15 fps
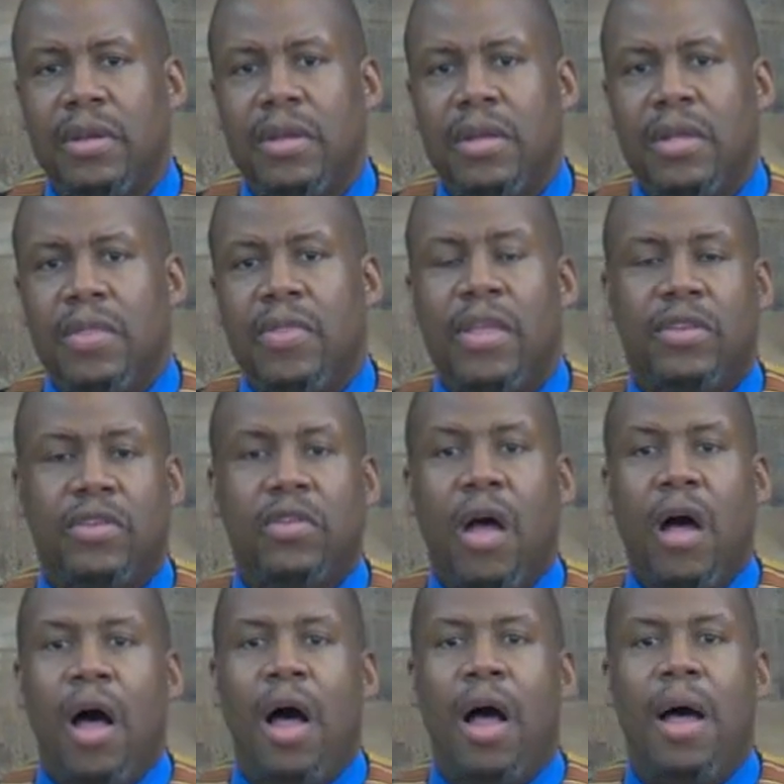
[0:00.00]
they
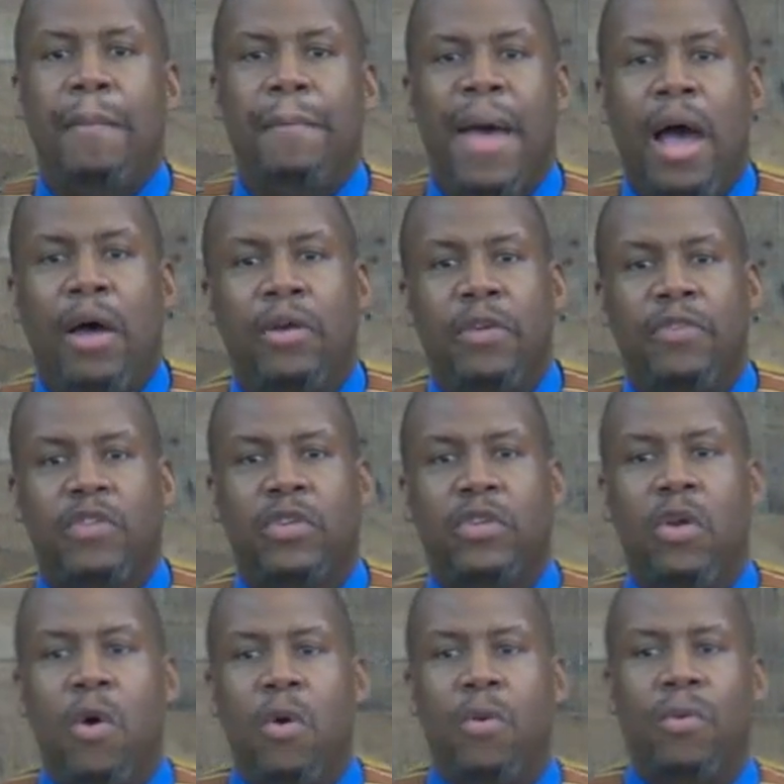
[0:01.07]
saw a mound of
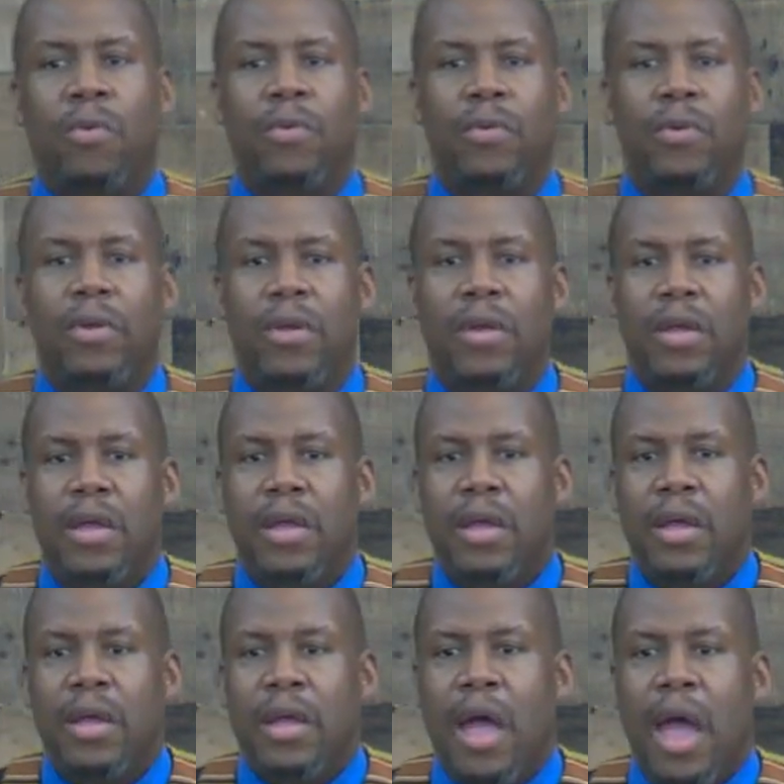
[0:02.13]
snow.
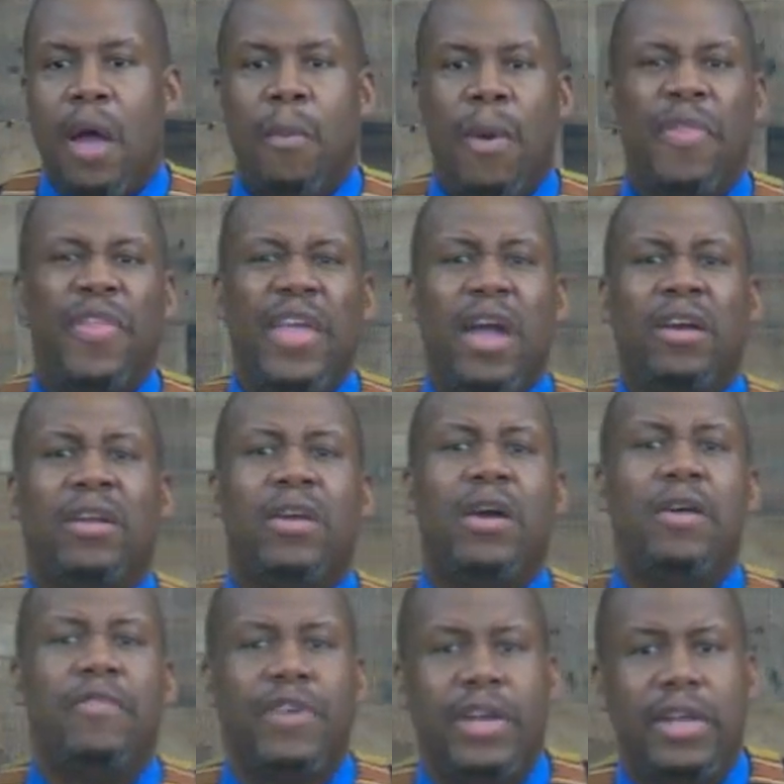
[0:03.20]
And when they
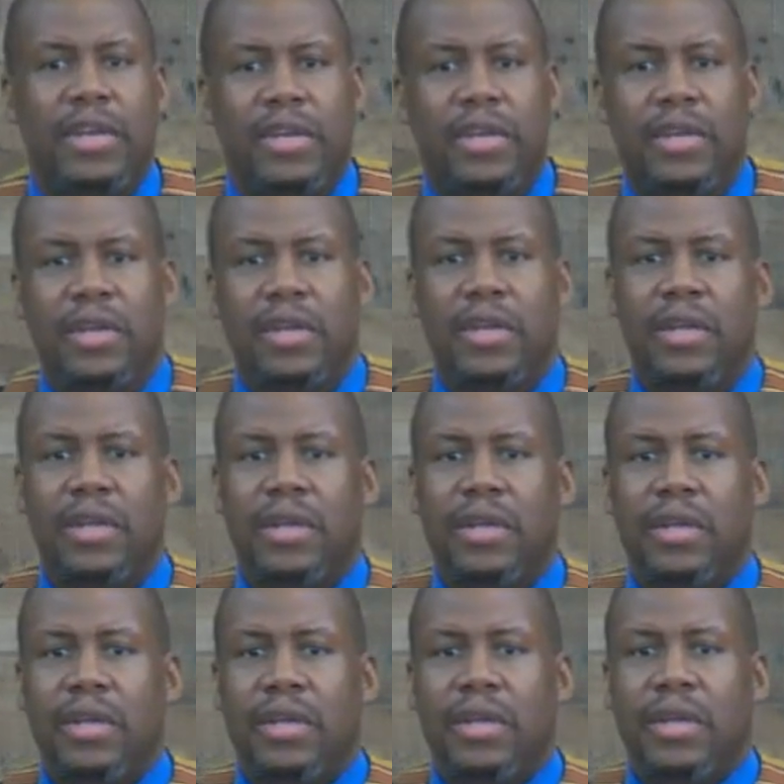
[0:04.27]
uncovered it,
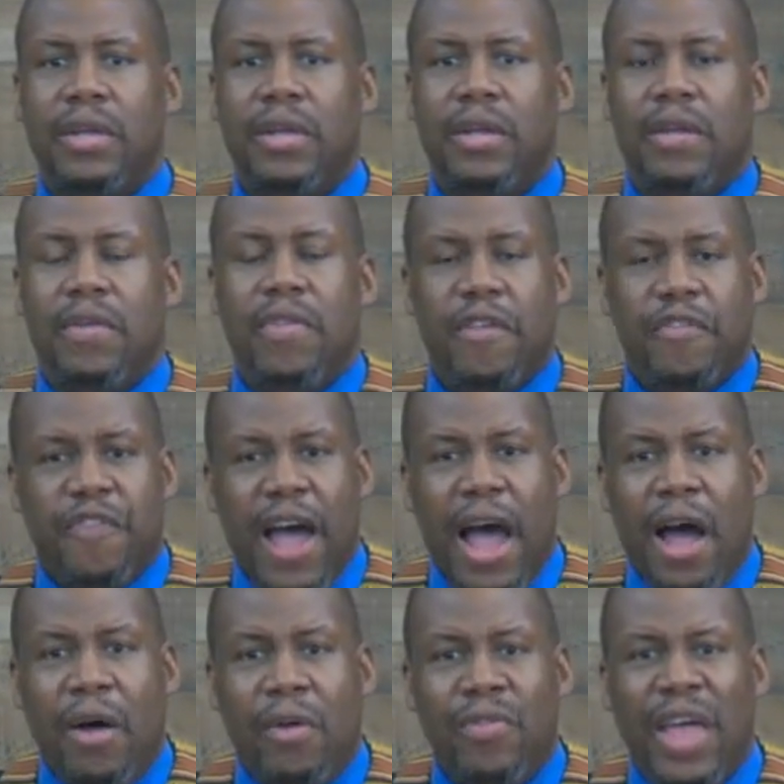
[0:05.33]
they
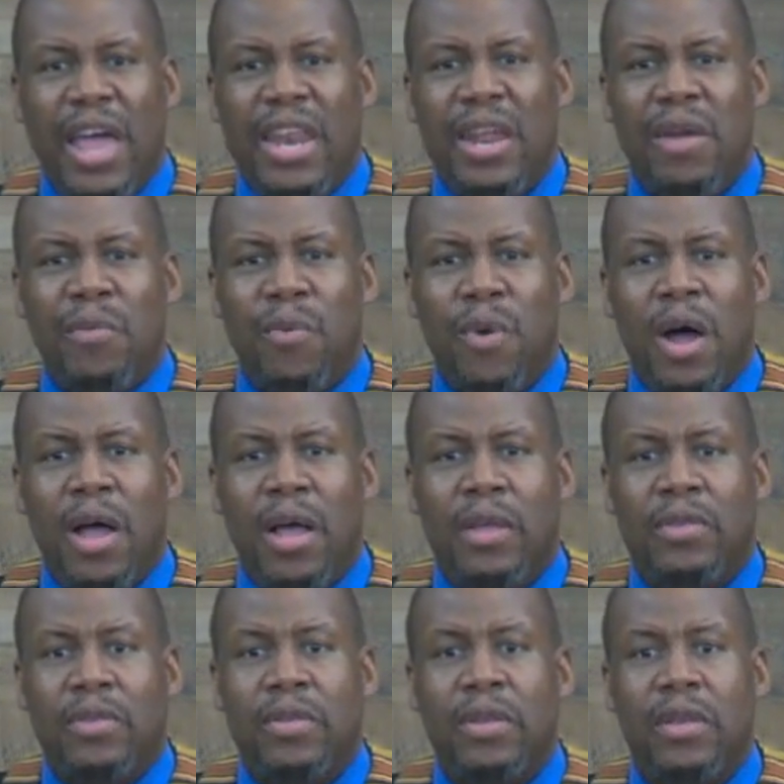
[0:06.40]
found that it
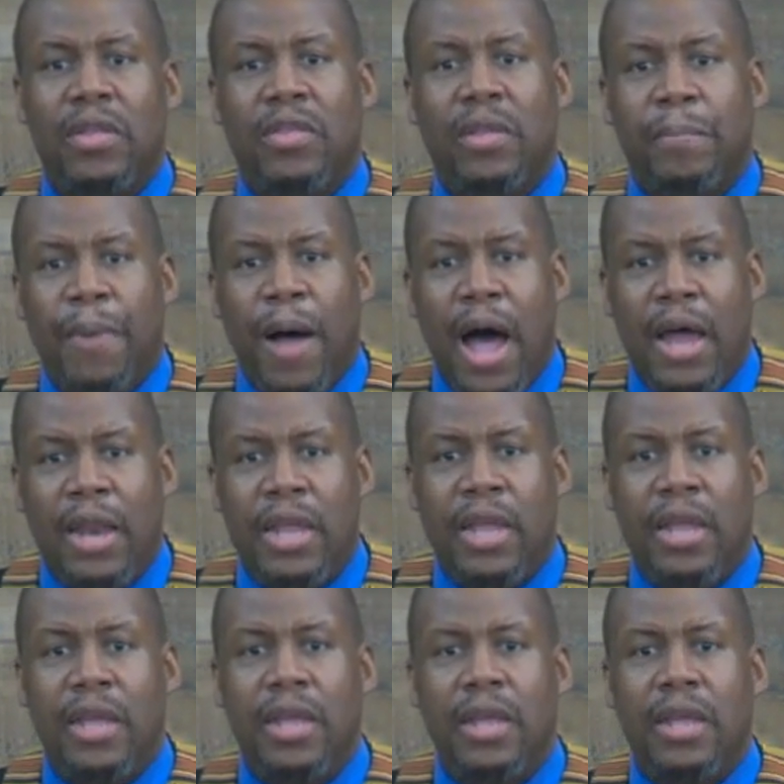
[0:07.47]
was the body
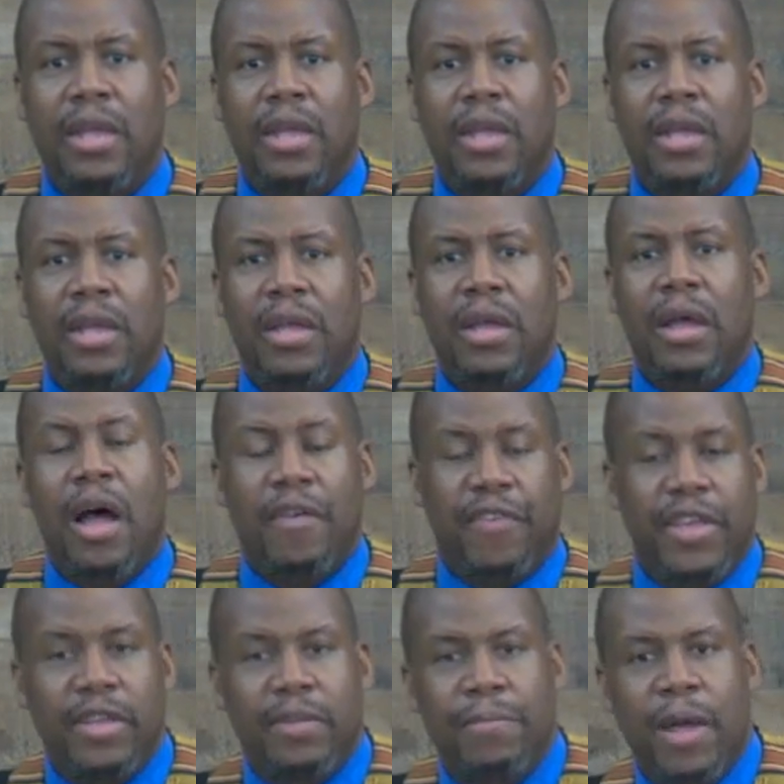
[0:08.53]
of
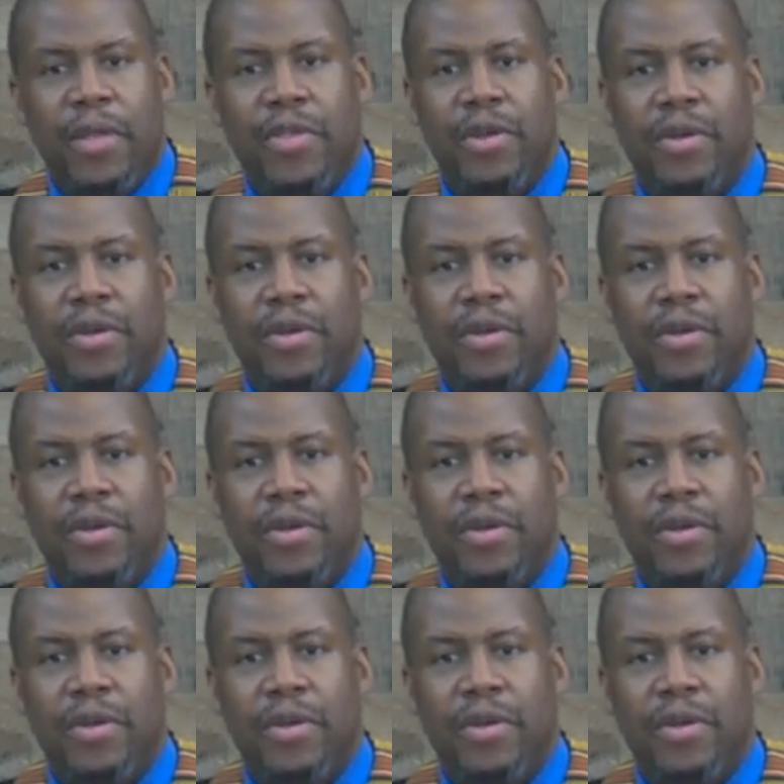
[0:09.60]
his mother.